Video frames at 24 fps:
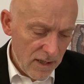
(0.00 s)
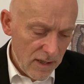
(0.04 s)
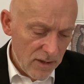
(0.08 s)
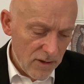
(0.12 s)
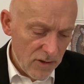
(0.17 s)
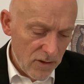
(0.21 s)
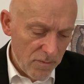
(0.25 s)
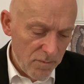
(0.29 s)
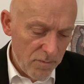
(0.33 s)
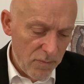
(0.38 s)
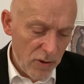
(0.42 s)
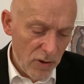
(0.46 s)

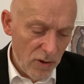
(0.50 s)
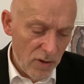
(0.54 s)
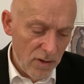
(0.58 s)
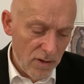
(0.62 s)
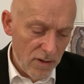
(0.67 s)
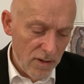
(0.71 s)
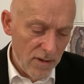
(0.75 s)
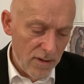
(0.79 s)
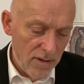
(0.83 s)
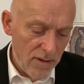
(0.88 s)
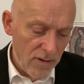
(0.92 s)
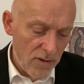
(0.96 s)
to put
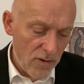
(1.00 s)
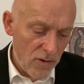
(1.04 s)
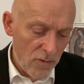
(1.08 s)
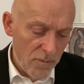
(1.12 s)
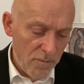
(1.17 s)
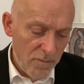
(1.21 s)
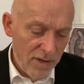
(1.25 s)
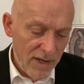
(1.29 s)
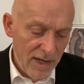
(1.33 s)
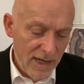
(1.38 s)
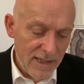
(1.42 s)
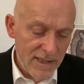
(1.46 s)
or
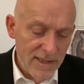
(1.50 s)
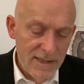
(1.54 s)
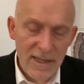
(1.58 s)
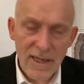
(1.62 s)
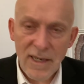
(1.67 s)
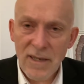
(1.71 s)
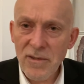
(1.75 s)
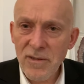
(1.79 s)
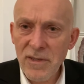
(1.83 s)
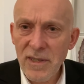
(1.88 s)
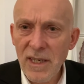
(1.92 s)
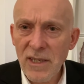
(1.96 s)
place
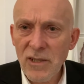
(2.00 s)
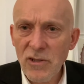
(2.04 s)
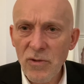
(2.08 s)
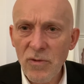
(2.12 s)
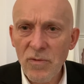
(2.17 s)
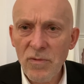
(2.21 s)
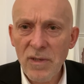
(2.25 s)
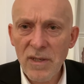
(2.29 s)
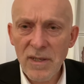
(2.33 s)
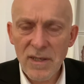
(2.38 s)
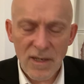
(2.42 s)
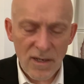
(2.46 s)
our sexual
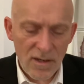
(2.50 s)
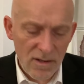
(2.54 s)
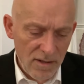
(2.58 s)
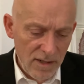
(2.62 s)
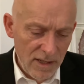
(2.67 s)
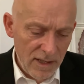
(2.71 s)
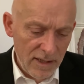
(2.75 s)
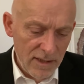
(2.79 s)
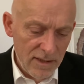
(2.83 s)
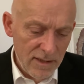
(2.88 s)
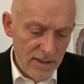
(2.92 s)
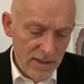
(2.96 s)

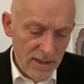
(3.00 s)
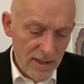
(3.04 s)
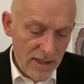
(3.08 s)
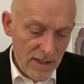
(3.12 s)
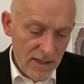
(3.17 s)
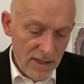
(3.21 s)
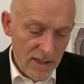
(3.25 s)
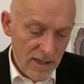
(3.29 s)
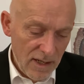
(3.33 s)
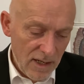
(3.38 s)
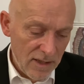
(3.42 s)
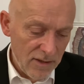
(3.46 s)
desires
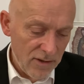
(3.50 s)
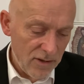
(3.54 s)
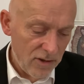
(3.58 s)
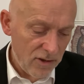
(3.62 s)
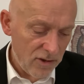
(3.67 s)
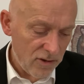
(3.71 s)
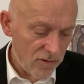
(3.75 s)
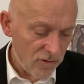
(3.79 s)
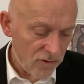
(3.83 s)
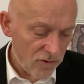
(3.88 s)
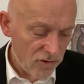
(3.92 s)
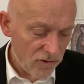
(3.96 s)
under
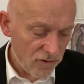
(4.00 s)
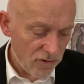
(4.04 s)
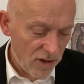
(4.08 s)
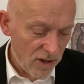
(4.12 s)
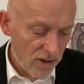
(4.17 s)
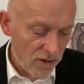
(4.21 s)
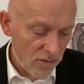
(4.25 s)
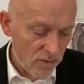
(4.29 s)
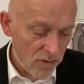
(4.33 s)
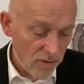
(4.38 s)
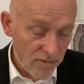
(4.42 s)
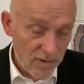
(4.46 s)

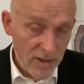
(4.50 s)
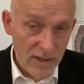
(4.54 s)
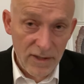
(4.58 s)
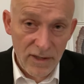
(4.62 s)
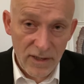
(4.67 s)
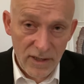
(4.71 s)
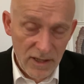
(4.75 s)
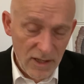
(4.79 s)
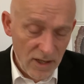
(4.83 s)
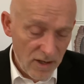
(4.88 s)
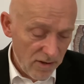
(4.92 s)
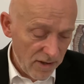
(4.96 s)
control or under
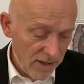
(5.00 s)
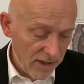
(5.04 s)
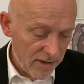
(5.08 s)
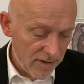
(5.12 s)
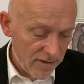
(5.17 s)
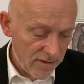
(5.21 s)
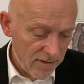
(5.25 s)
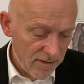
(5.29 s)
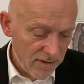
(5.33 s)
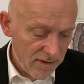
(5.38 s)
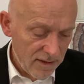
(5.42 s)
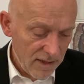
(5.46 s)

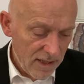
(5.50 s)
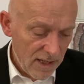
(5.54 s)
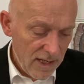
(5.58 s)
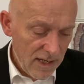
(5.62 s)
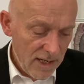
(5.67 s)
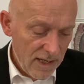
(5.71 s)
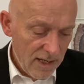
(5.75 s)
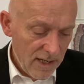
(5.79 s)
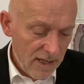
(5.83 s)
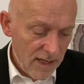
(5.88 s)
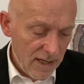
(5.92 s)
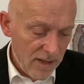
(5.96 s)
guidance.
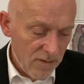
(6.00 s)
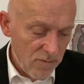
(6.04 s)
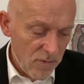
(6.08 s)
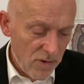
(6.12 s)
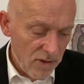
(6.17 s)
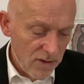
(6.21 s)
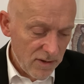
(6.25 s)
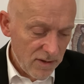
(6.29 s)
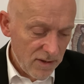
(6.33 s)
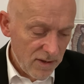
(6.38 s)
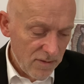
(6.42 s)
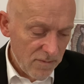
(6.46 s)
And
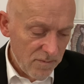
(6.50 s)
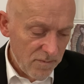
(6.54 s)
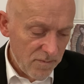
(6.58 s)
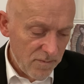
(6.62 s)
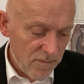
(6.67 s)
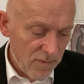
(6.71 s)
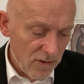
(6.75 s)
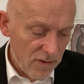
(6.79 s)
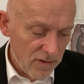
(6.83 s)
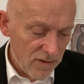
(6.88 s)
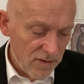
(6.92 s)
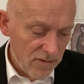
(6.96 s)
what's
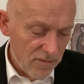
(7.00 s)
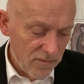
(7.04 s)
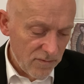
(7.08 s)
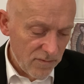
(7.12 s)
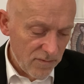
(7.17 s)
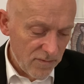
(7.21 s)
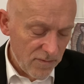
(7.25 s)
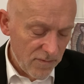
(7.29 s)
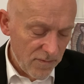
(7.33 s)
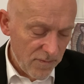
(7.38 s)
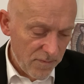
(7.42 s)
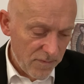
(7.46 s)

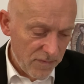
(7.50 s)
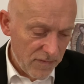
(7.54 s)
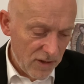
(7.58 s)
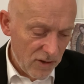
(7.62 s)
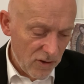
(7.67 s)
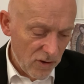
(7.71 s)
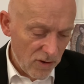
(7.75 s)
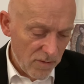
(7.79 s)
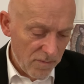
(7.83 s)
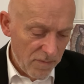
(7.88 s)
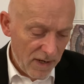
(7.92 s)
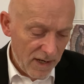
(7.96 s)

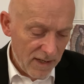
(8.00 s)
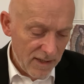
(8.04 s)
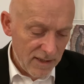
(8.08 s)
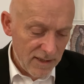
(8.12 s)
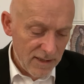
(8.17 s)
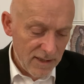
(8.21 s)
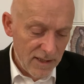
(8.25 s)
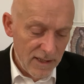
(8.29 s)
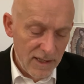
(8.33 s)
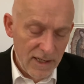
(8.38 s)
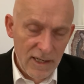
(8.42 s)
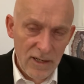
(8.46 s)
good about it is
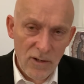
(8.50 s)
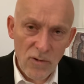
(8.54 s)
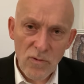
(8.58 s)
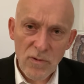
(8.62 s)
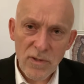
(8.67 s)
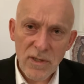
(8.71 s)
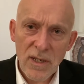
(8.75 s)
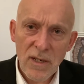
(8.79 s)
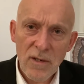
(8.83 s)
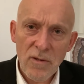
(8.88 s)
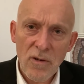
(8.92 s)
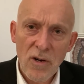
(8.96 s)
that it
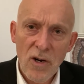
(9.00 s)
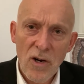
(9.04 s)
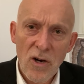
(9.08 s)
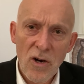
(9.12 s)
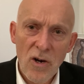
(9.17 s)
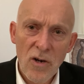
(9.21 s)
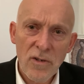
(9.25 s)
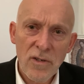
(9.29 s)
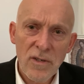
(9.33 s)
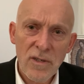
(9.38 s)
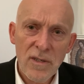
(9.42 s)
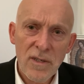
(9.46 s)
also
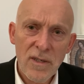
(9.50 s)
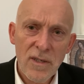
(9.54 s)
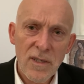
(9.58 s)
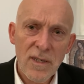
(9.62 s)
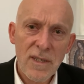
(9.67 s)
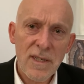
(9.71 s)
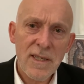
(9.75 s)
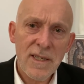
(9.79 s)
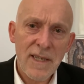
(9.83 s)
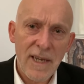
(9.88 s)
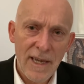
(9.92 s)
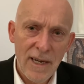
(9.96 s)
honours the
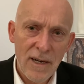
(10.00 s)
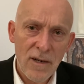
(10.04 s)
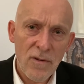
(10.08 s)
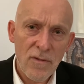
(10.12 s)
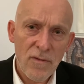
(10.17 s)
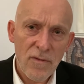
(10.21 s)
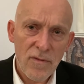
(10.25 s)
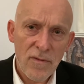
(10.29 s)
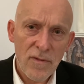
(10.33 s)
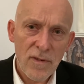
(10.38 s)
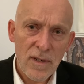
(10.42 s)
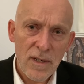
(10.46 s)

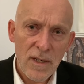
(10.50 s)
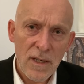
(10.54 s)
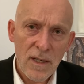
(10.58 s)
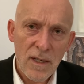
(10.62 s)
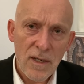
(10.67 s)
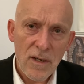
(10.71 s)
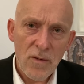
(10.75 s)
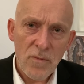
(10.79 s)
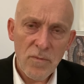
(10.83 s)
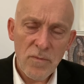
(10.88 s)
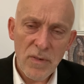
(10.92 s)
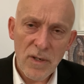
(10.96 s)
self,
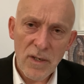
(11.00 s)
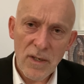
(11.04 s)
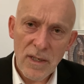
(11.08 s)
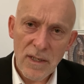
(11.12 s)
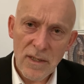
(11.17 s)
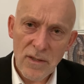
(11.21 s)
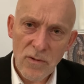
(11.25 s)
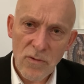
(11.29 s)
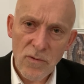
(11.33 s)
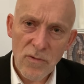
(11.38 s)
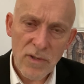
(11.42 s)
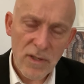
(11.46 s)
but
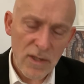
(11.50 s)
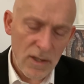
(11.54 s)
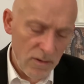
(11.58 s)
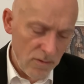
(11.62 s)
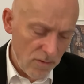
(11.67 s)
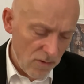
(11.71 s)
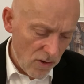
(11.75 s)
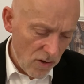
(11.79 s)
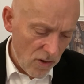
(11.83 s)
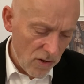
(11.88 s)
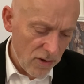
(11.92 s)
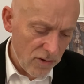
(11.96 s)
it's also
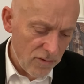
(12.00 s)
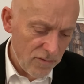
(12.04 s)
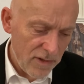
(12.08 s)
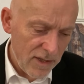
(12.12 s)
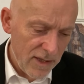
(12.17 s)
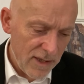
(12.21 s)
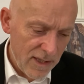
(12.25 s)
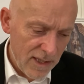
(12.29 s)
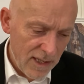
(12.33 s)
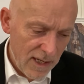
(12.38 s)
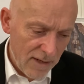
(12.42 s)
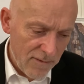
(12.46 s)

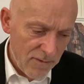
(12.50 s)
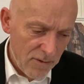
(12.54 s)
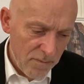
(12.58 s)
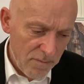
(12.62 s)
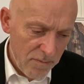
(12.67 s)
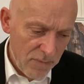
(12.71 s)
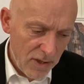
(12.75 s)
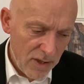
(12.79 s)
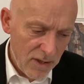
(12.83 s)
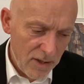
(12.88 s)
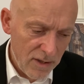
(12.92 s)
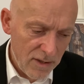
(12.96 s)
honouring the other
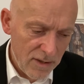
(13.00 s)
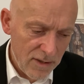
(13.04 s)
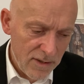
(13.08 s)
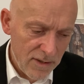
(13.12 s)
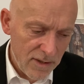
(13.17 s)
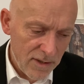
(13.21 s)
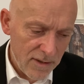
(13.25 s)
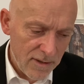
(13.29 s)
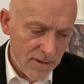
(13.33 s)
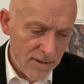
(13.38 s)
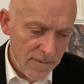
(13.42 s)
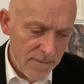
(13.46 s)

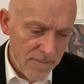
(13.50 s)
person.